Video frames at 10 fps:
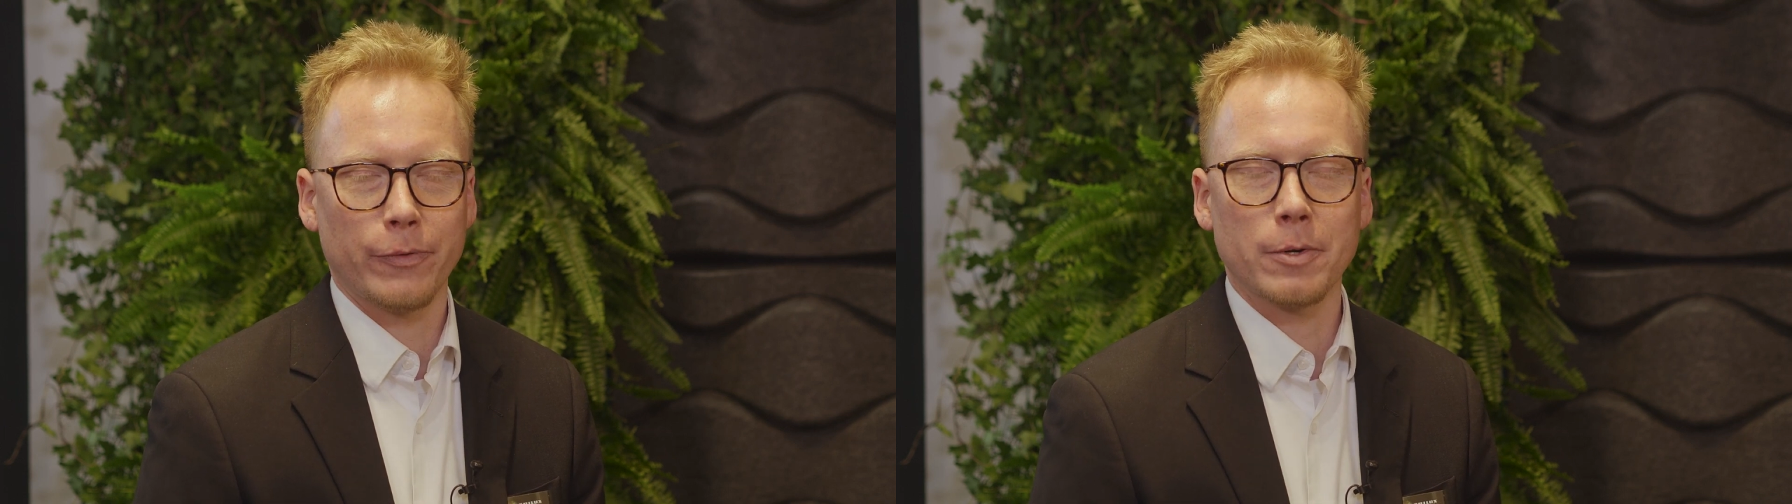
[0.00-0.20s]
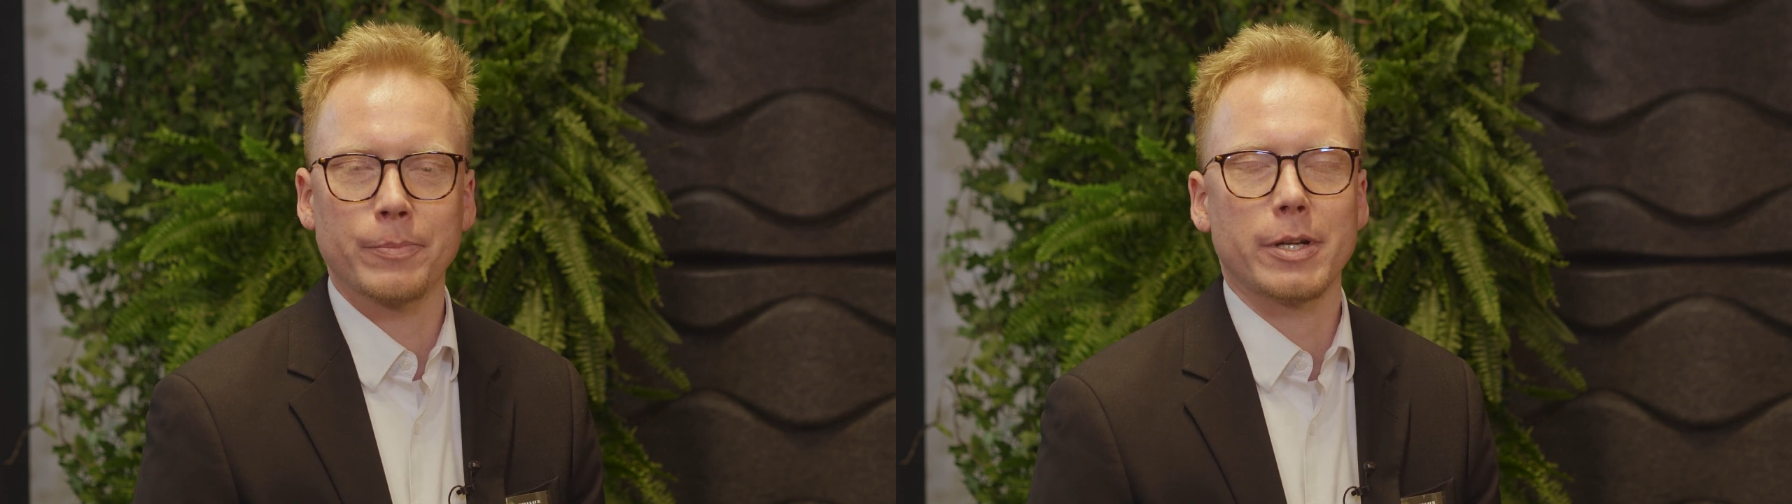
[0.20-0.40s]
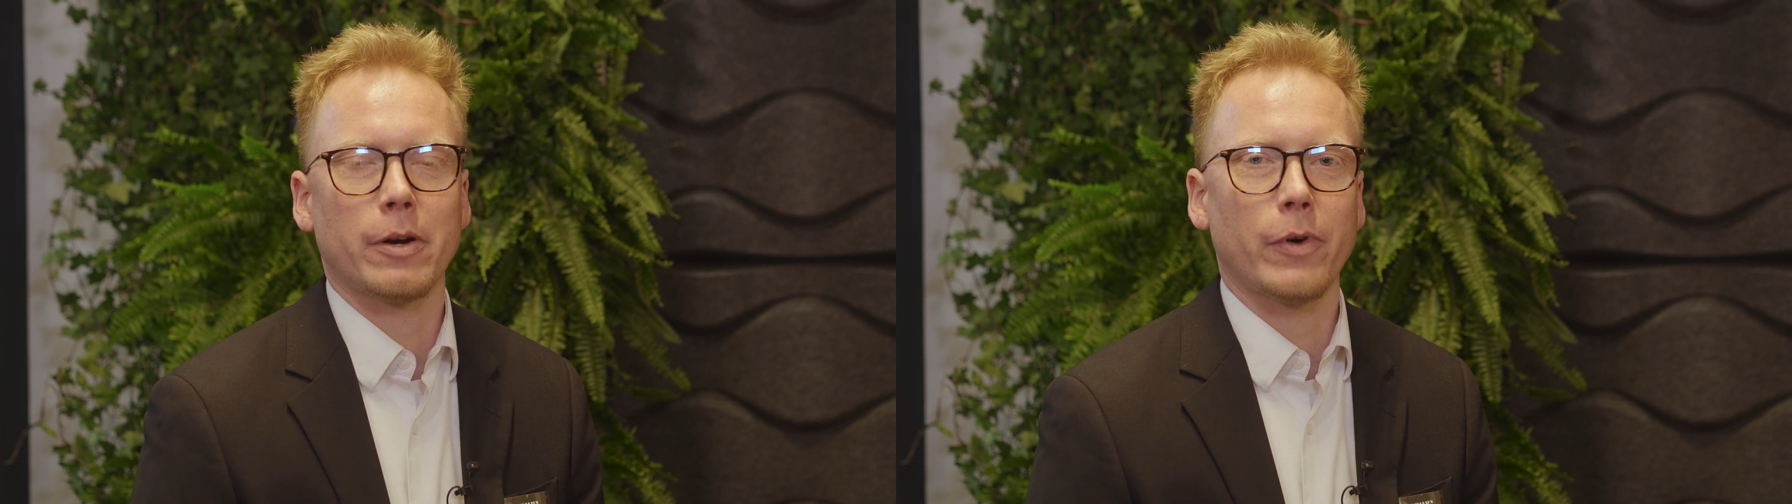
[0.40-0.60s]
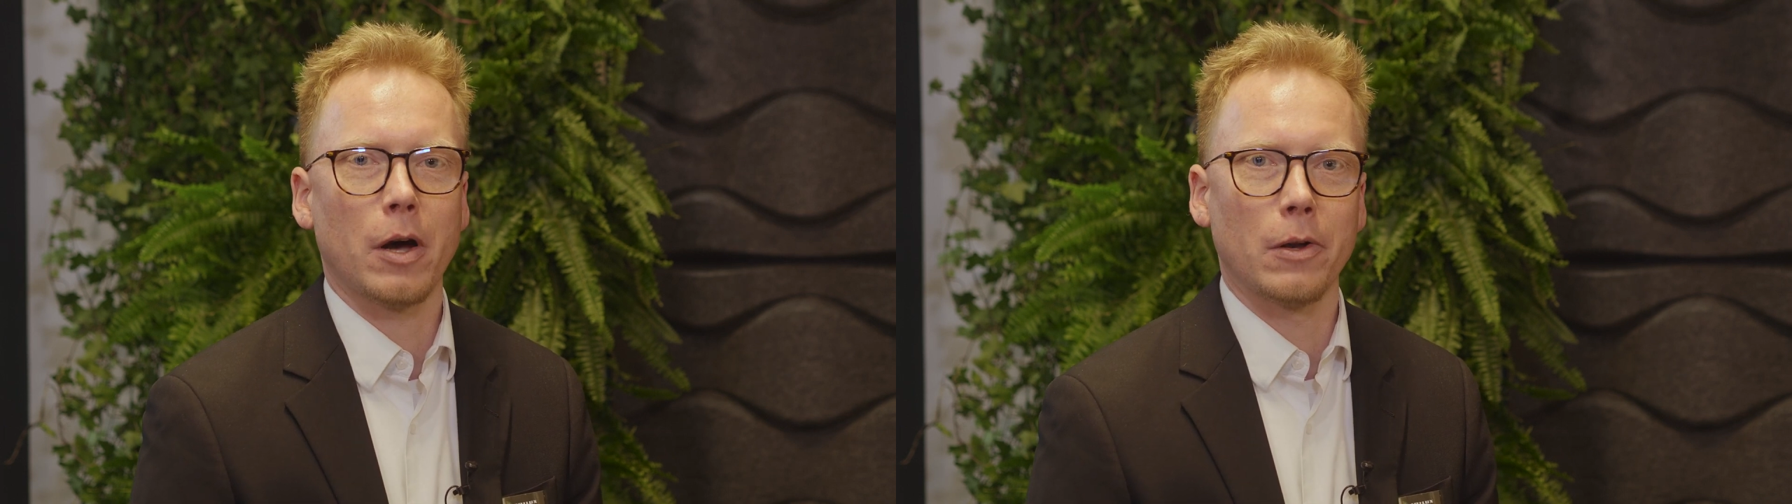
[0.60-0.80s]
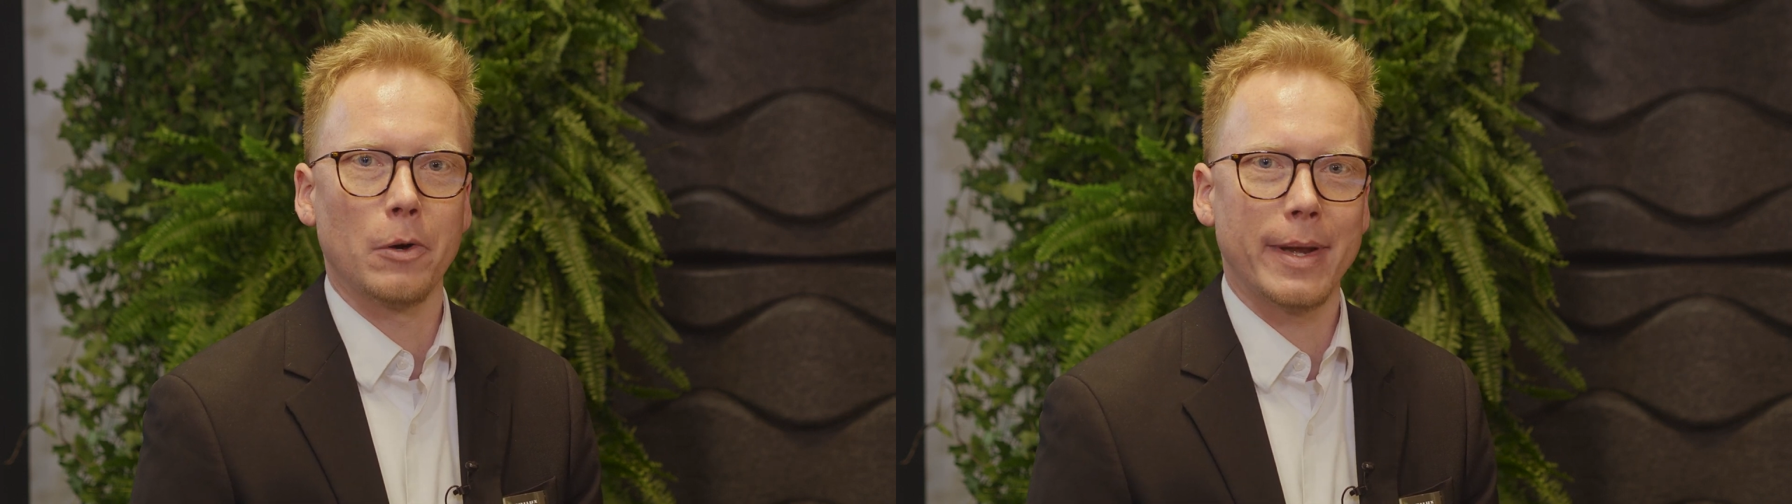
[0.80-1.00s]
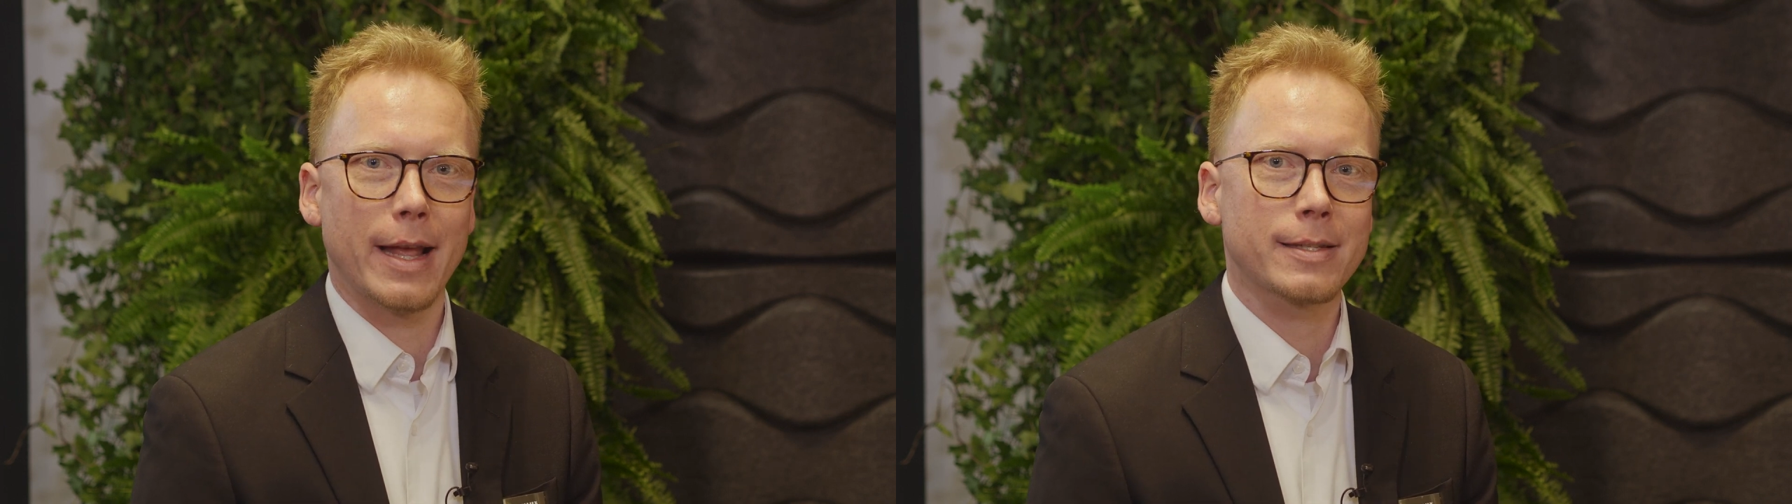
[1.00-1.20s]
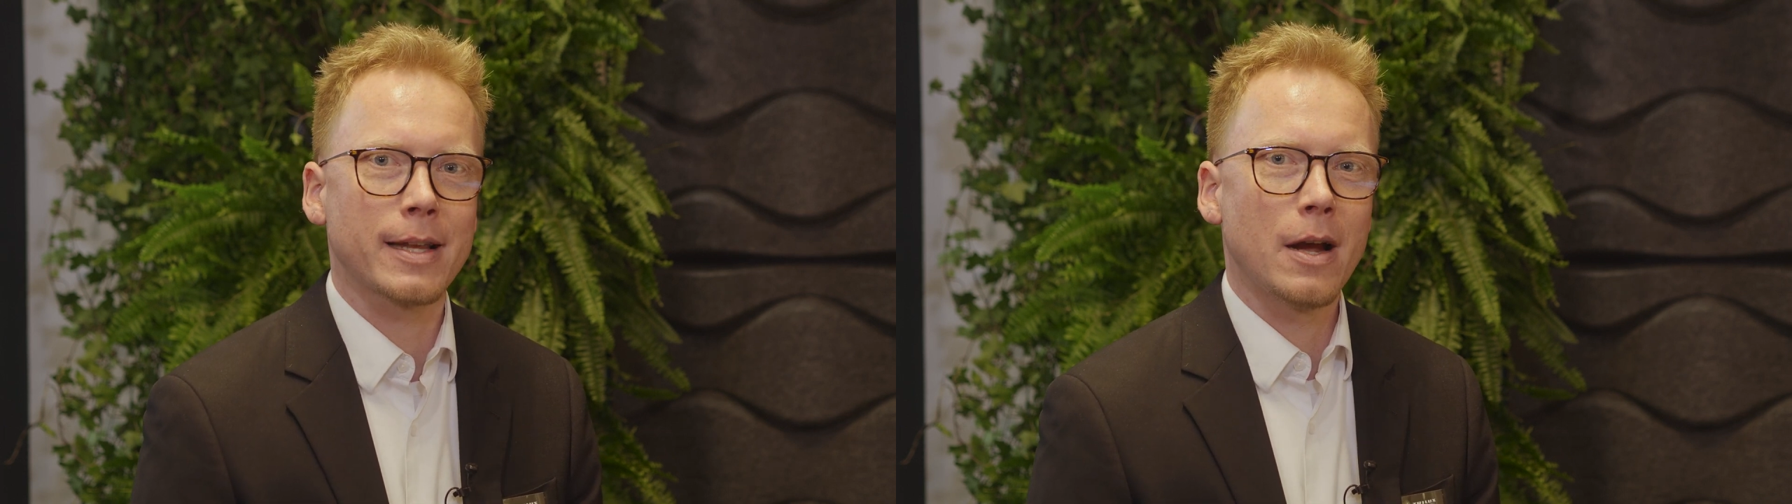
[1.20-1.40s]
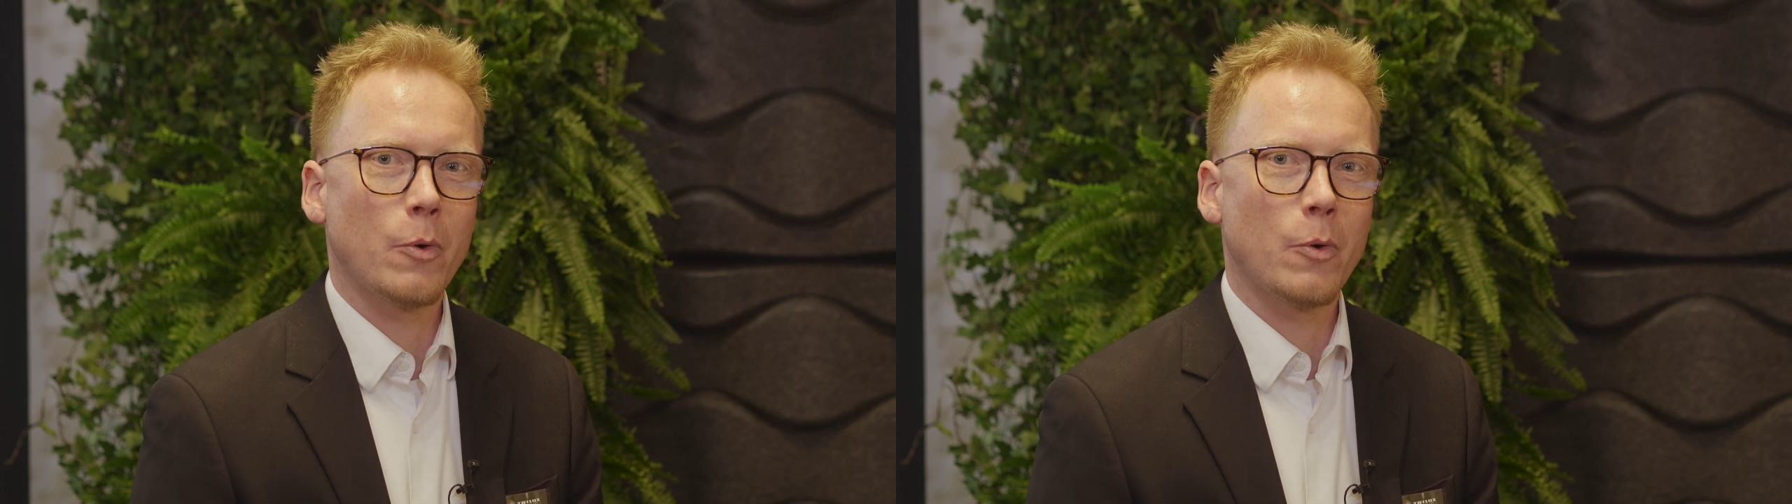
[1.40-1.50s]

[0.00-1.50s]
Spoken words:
footprint of our luminaires,